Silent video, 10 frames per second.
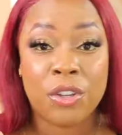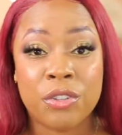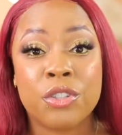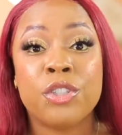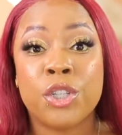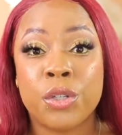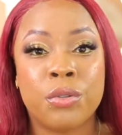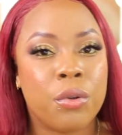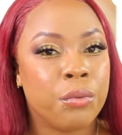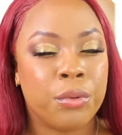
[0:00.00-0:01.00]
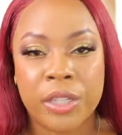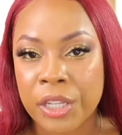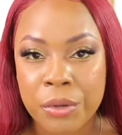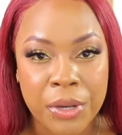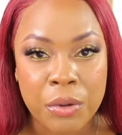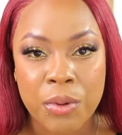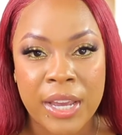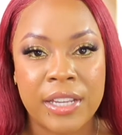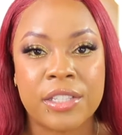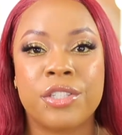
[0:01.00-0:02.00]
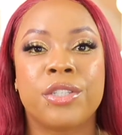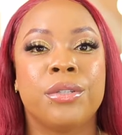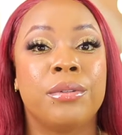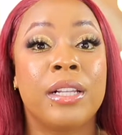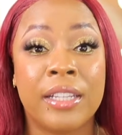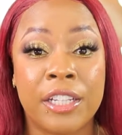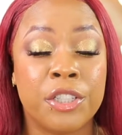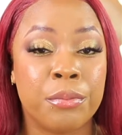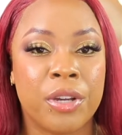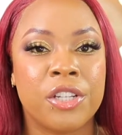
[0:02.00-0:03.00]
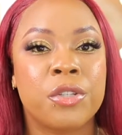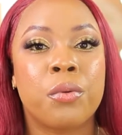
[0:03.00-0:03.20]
Those are 2 really quick ways to clean your brush